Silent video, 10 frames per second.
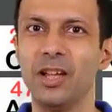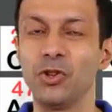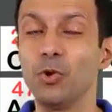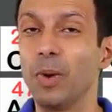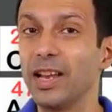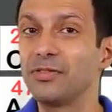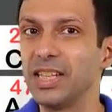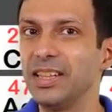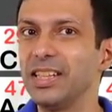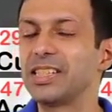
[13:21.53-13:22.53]
You might have
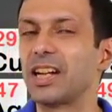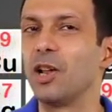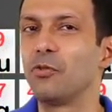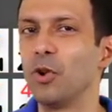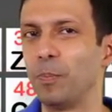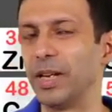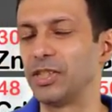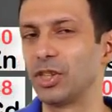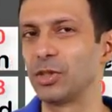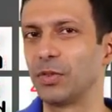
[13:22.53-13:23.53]
seen these colorful
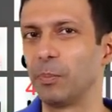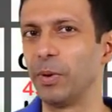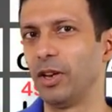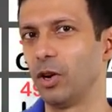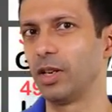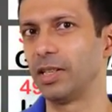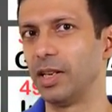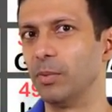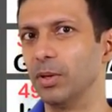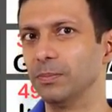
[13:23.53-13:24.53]
pictures of the periodic
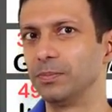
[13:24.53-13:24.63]
table,